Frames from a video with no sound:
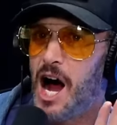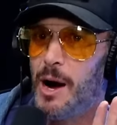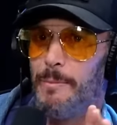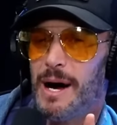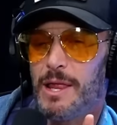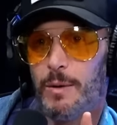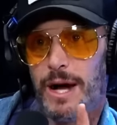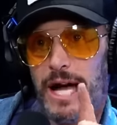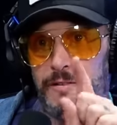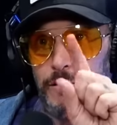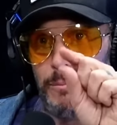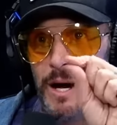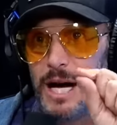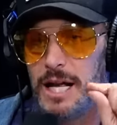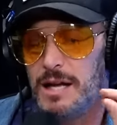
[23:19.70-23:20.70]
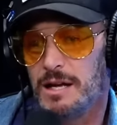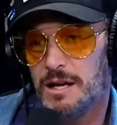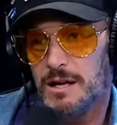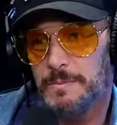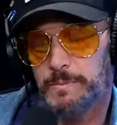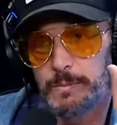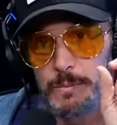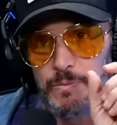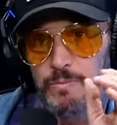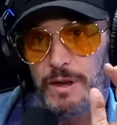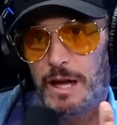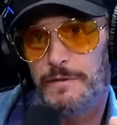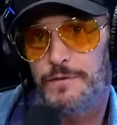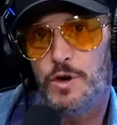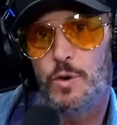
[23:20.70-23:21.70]
I, by the way, everybody,
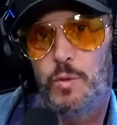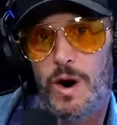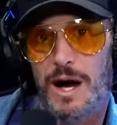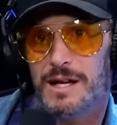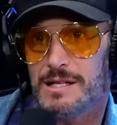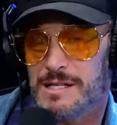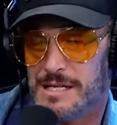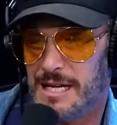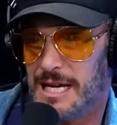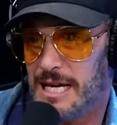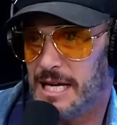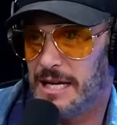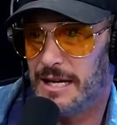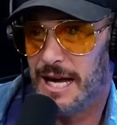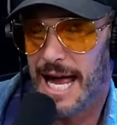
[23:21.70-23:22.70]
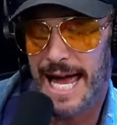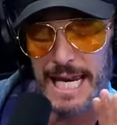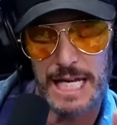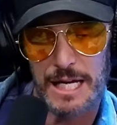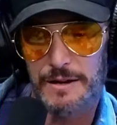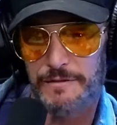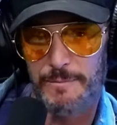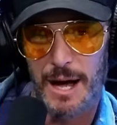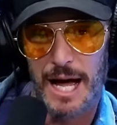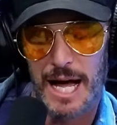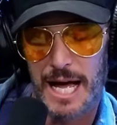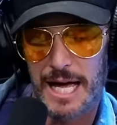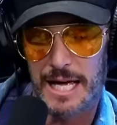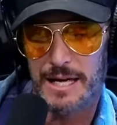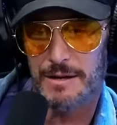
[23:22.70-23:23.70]
if you want to see any of
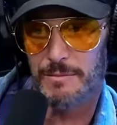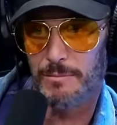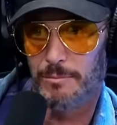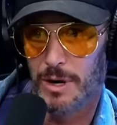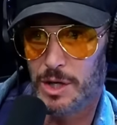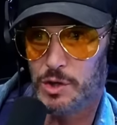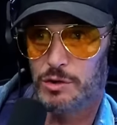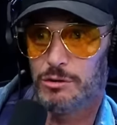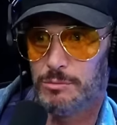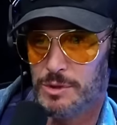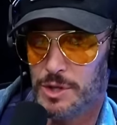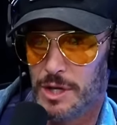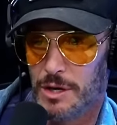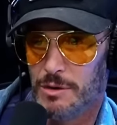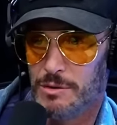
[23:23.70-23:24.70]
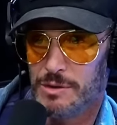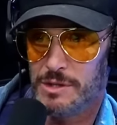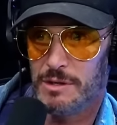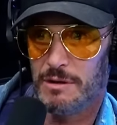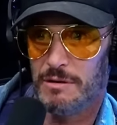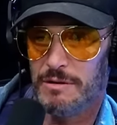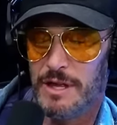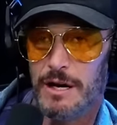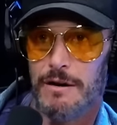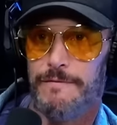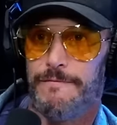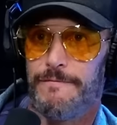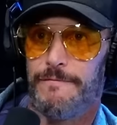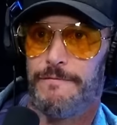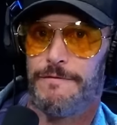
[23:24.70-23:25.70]
my mushroom shows, they're
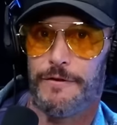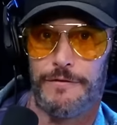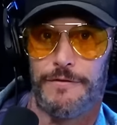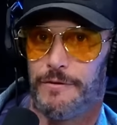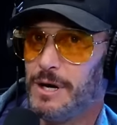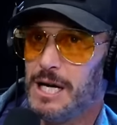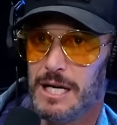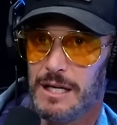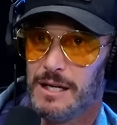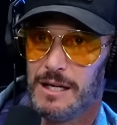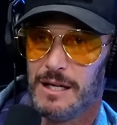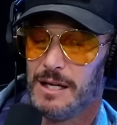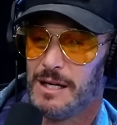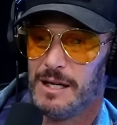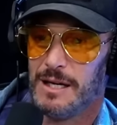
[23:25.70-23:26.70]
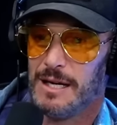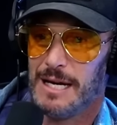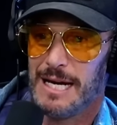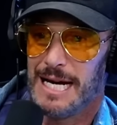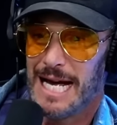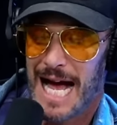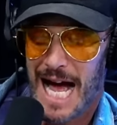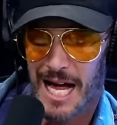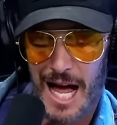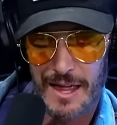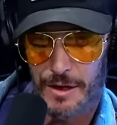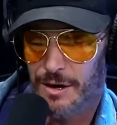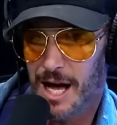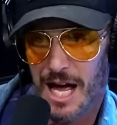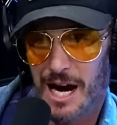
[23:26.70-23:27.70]
for free. I, I,
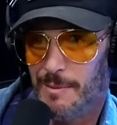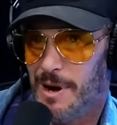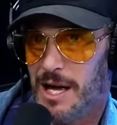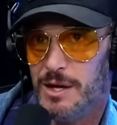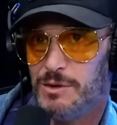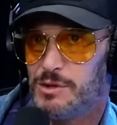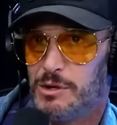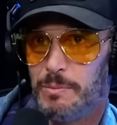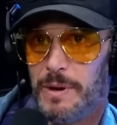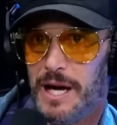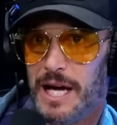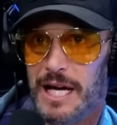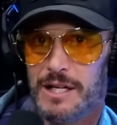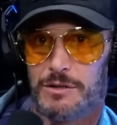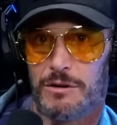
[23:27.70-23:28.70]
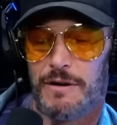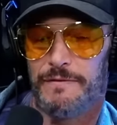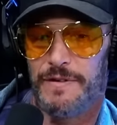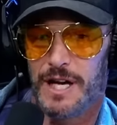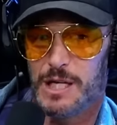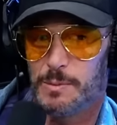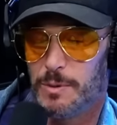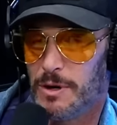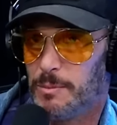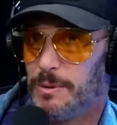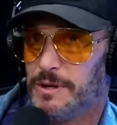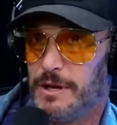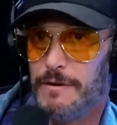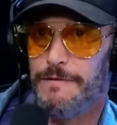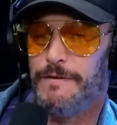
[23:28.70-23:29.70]
they're not on my YouTube page or on Facebook,
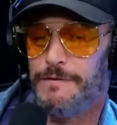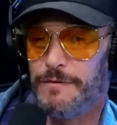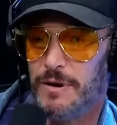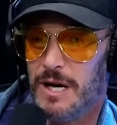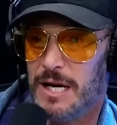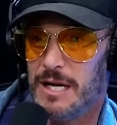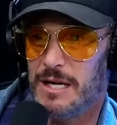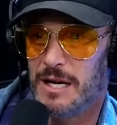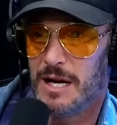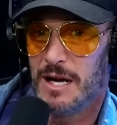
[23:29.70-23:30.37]
but they're for free